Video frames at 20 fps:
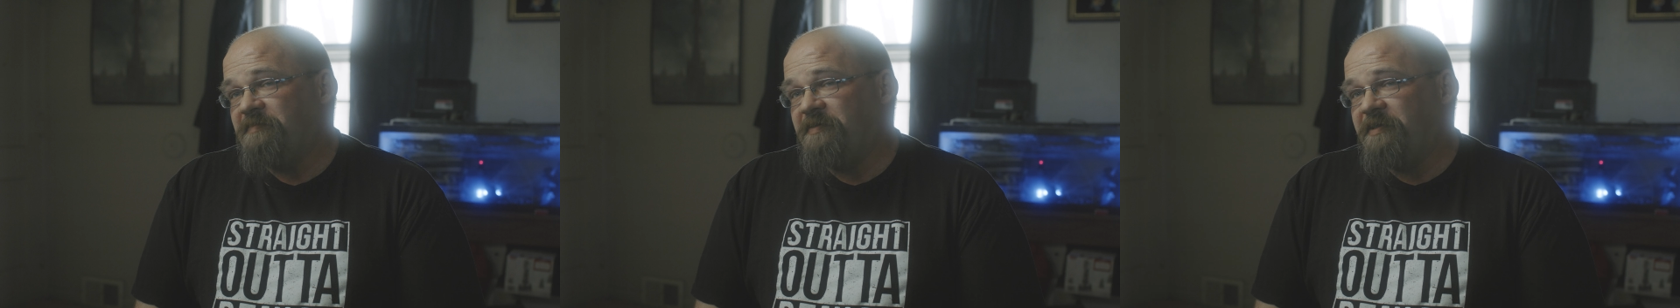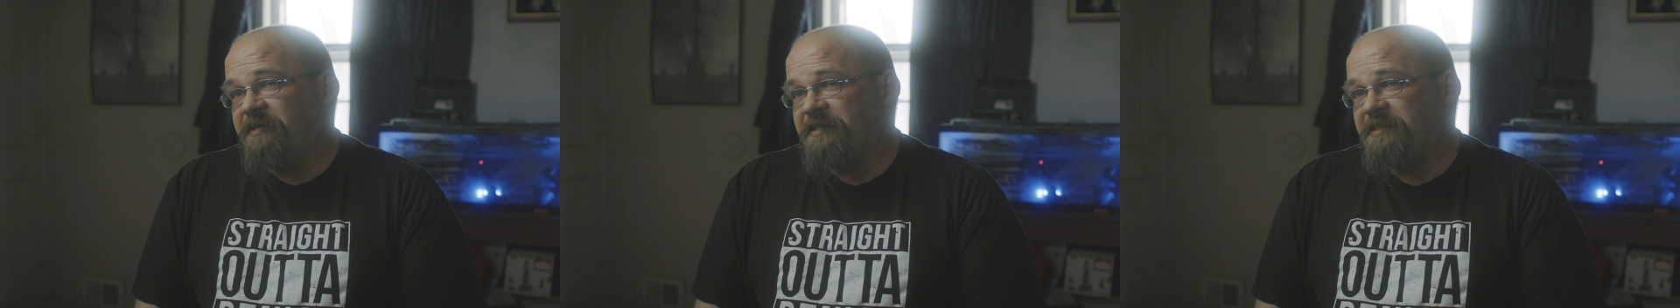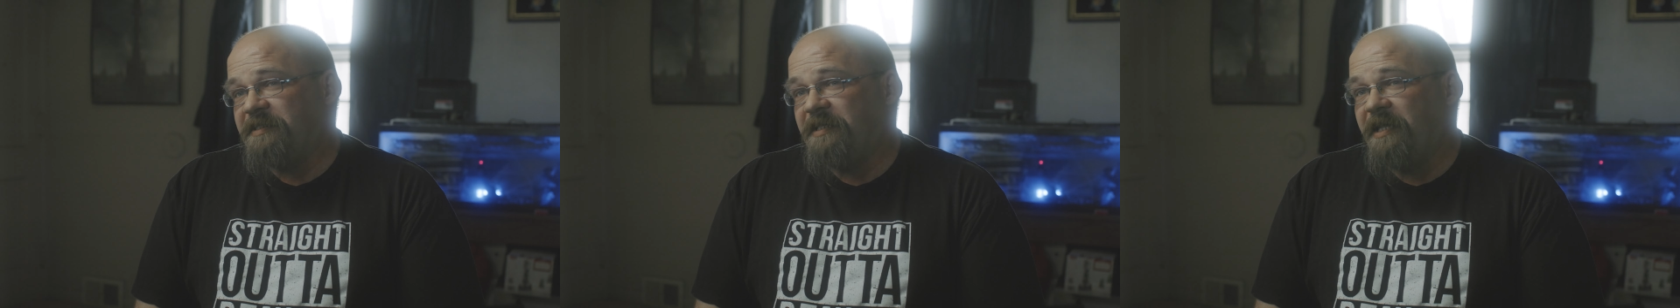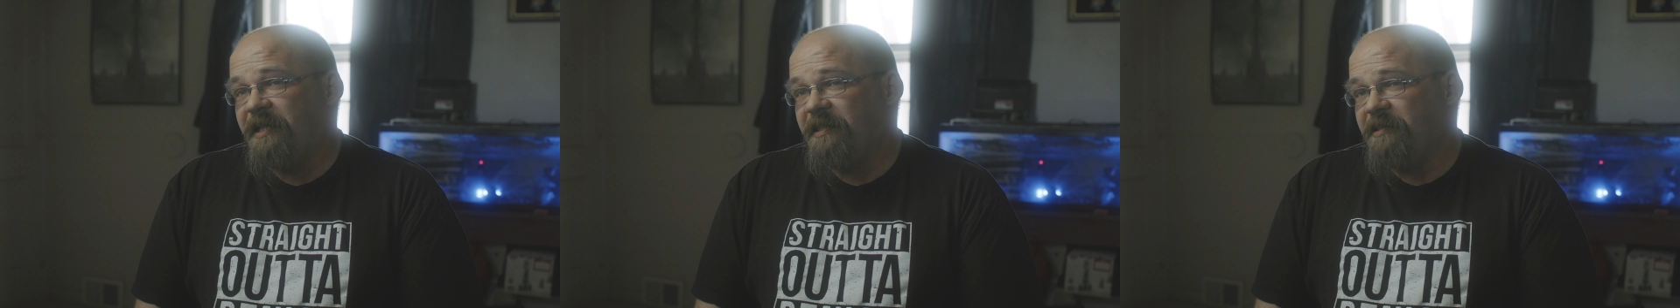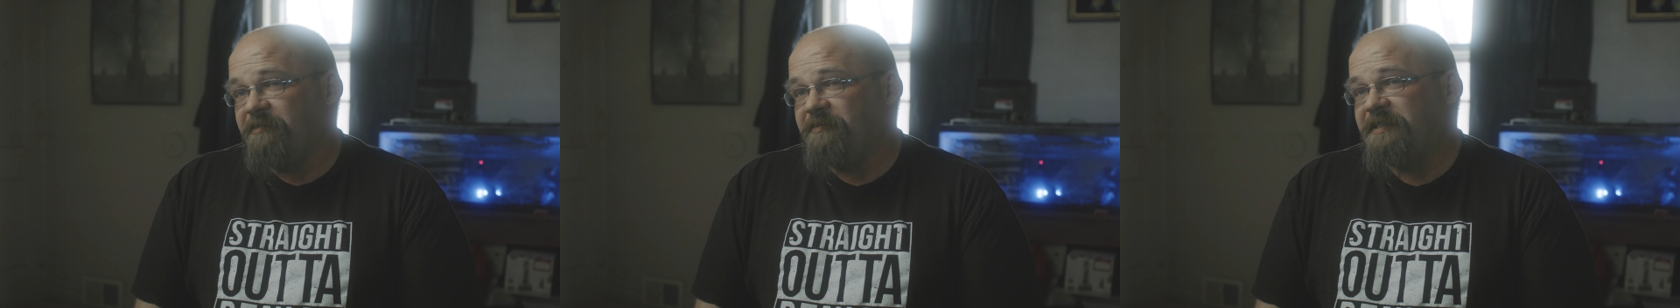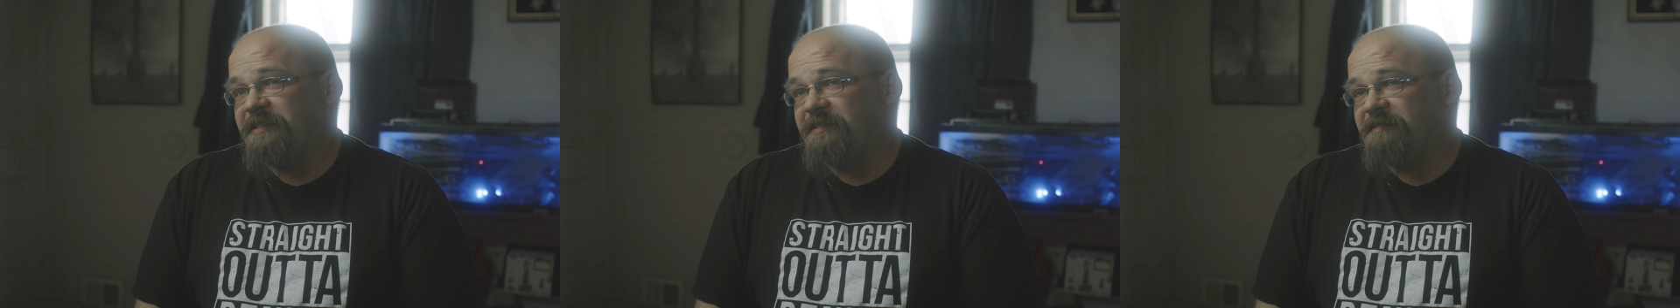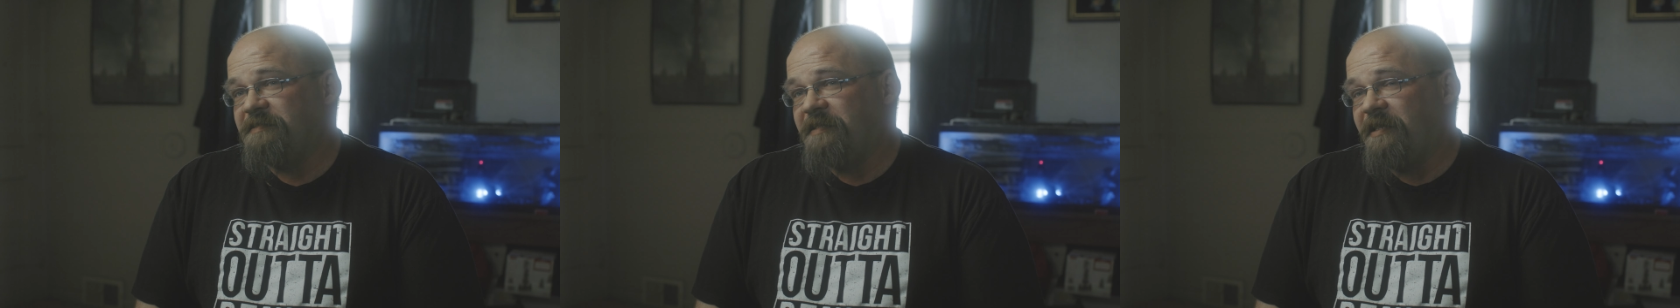this guy that
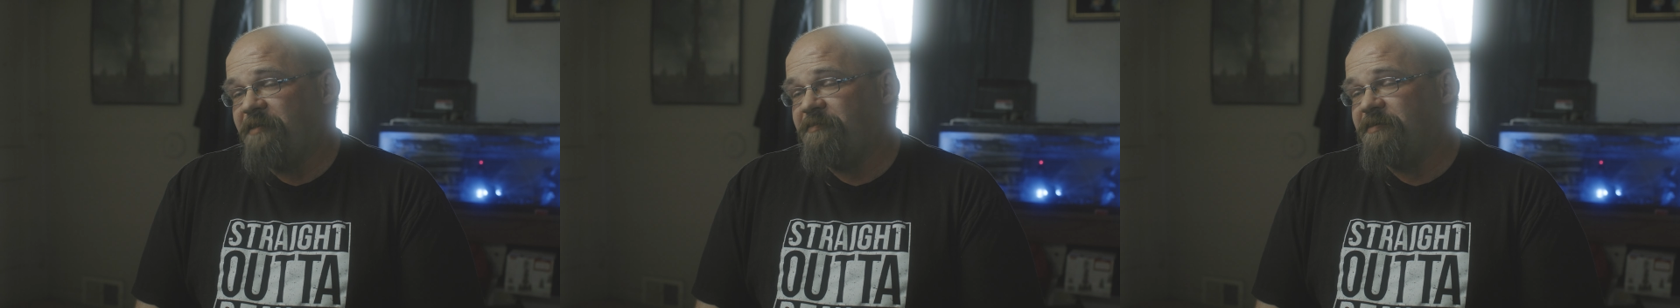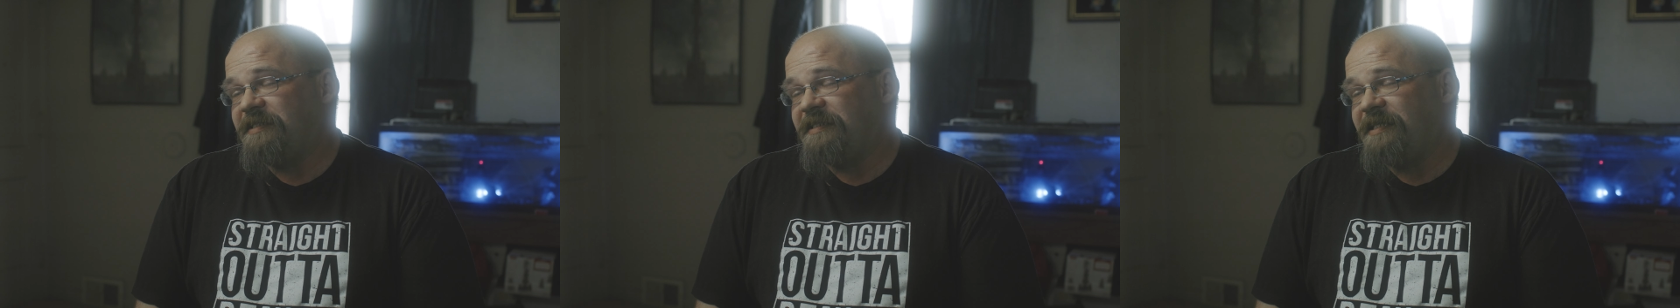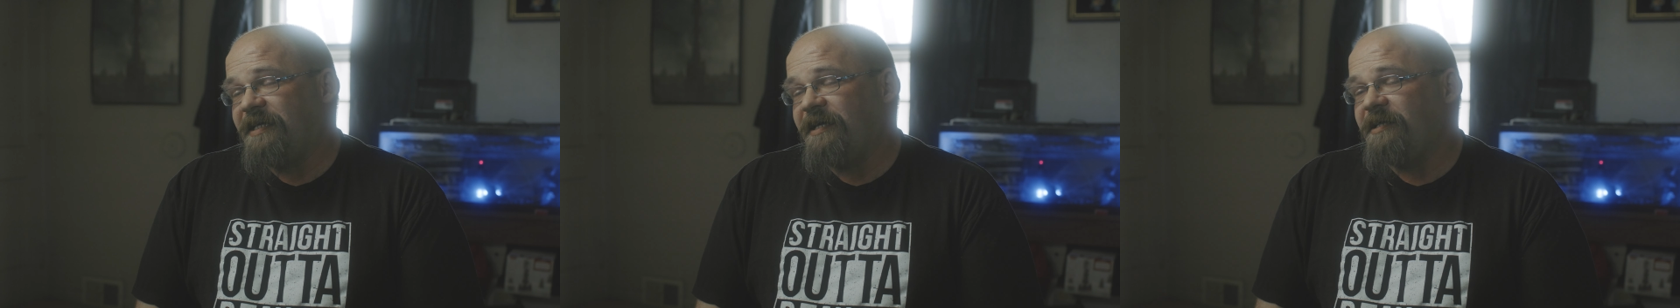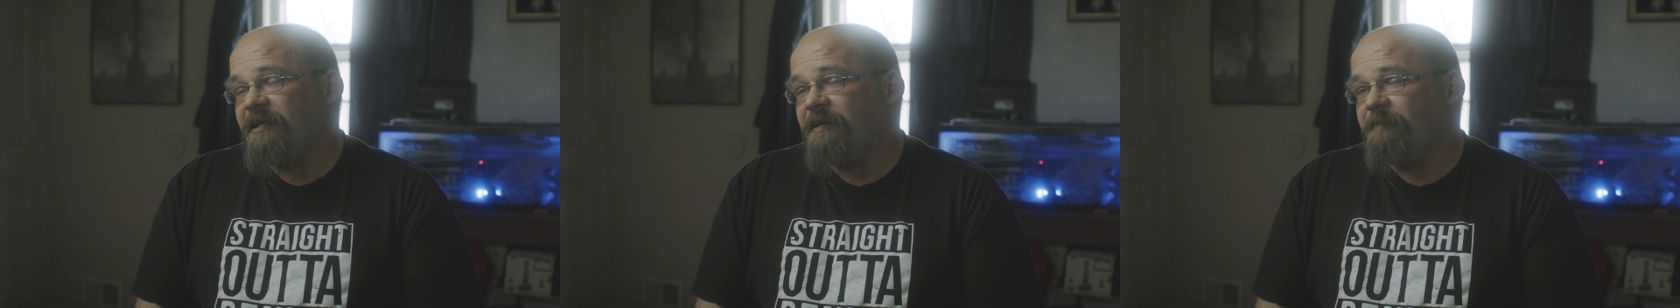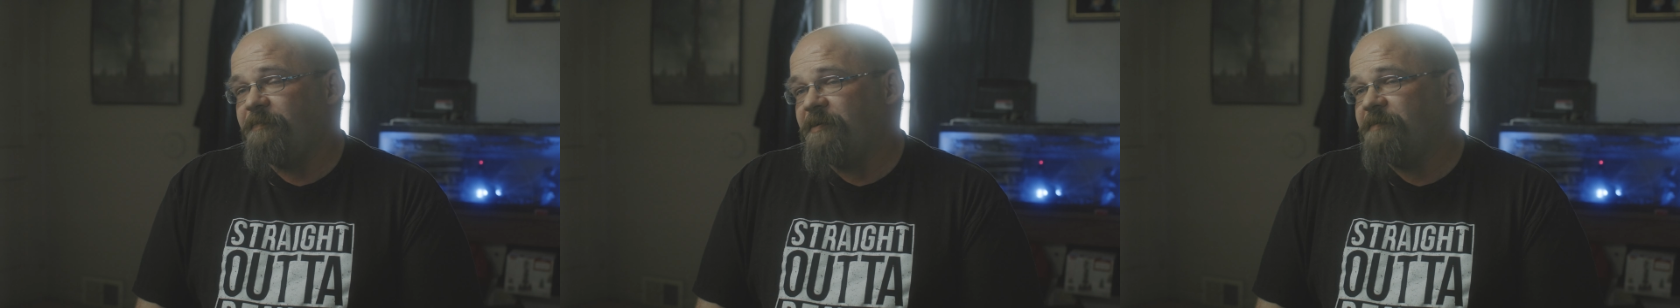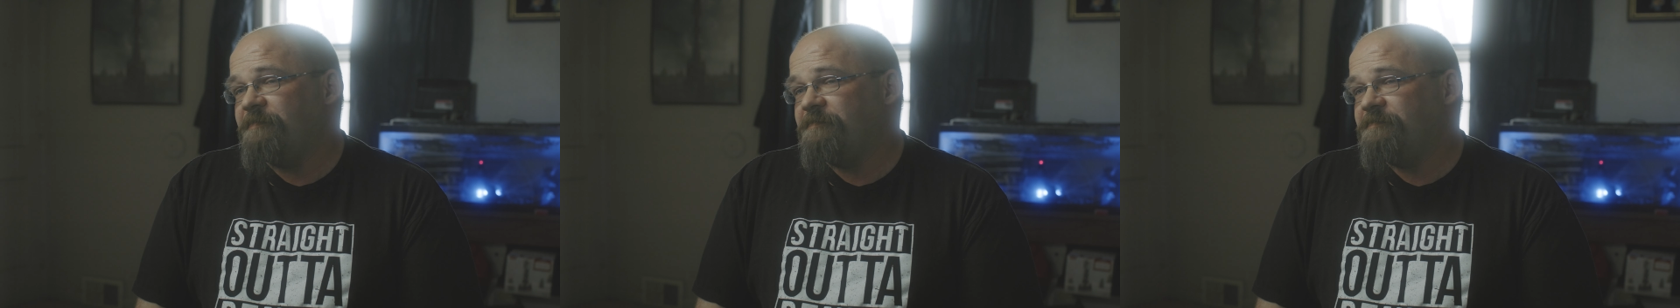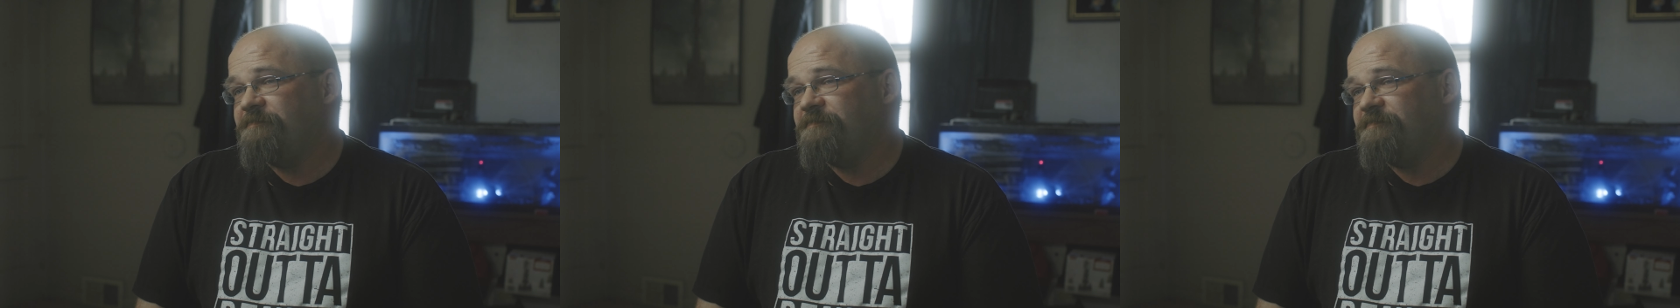was that was tied up
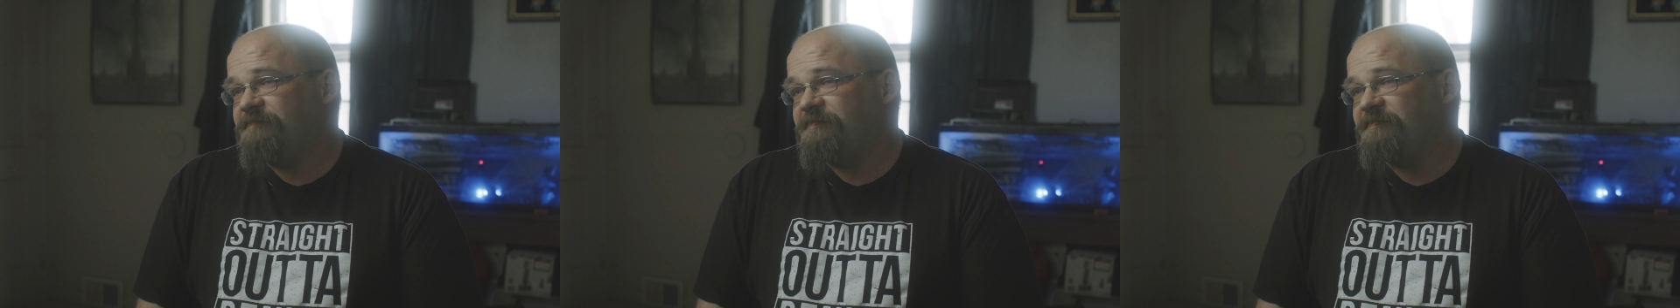and